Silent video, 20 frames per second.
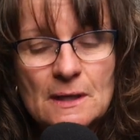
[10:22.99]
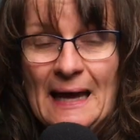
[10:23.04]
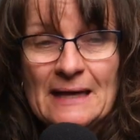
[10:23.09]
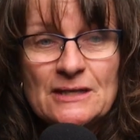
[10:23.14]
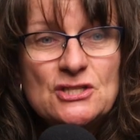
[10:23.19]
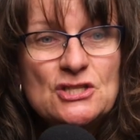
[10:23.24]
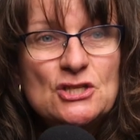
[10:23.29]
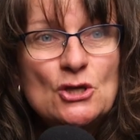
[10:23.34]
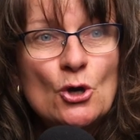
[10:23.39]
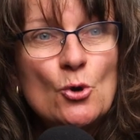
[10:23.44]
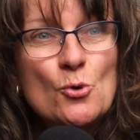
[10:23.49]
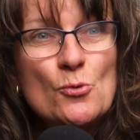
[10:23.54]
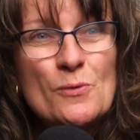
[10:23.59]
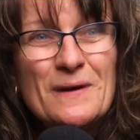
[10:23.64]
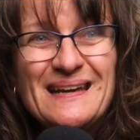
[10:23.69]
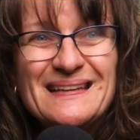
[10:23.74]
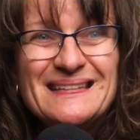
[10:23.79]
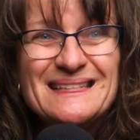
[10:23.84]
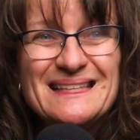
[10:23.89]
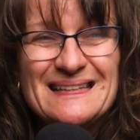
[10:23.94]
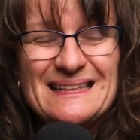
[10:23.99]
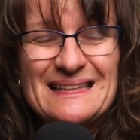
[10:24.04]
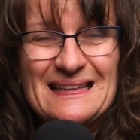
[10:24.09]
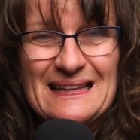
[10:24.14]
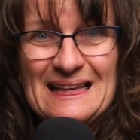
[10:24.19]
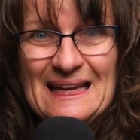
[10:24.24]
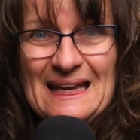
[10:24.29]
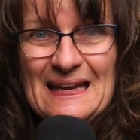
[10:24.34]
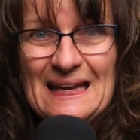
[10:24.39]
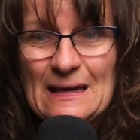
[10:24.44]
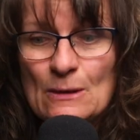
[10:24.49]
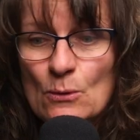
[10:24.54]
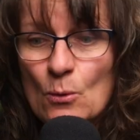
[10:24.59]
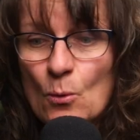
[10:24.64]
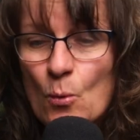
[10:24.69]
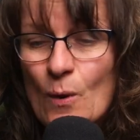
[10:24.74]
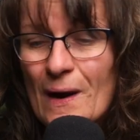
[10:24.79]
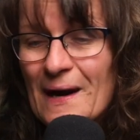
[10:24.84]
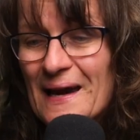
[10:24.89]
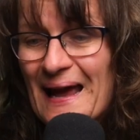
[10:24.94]
And so recently,
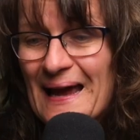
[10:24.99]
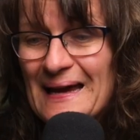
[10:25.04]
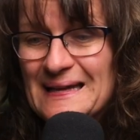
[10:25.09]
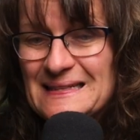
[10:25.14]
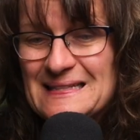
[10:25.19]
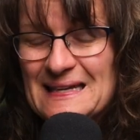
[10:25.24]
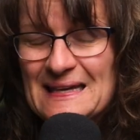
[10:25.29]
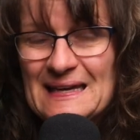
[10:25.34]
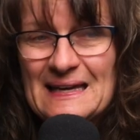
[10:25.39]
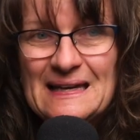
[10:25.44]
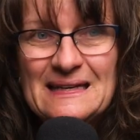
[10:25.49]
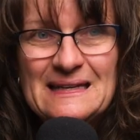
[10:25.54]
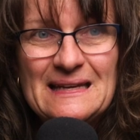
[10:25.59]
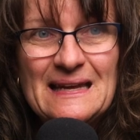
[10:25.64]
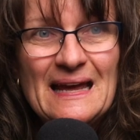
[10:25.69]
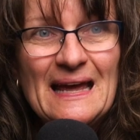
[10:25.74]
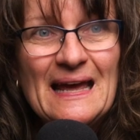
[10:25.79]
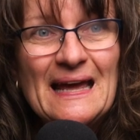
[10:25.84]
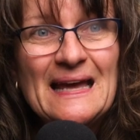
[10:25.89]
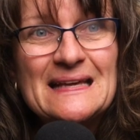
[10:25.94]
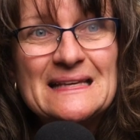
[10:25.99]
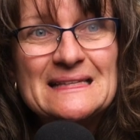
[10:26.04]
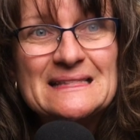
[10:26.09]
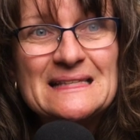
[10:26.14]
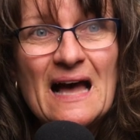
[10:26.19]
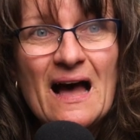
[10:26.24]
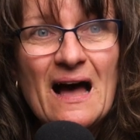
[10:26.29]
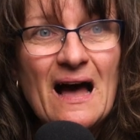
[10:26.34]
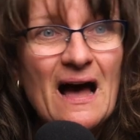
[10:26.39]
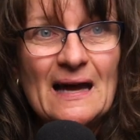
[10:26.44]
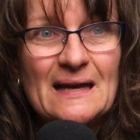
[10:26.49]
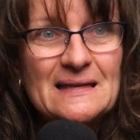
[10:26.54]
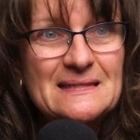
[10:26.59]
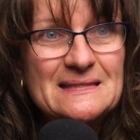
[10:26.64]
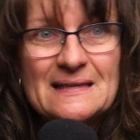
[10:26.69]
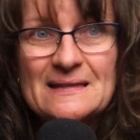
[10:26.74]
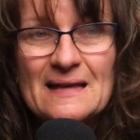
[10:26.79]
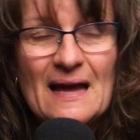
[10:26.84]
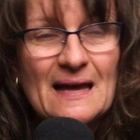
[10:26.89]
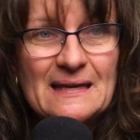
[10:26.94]
what I did is I said,